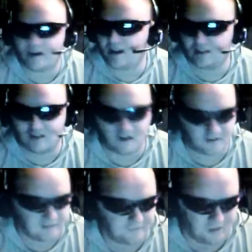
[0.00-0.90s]
what he has
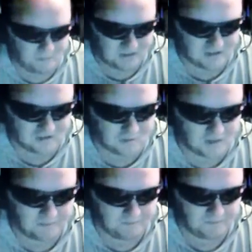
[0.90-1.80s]
done in the film
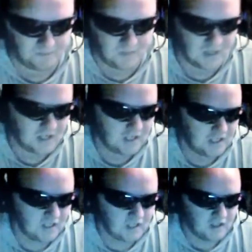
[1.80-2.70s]
industry.
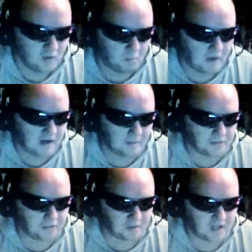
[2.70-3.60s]
My
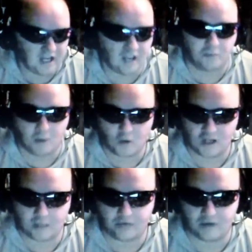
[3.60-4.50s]
number 3 is
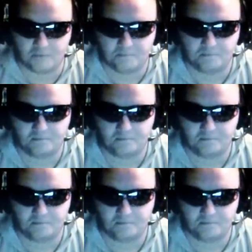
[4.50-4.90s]
Mel Gibson.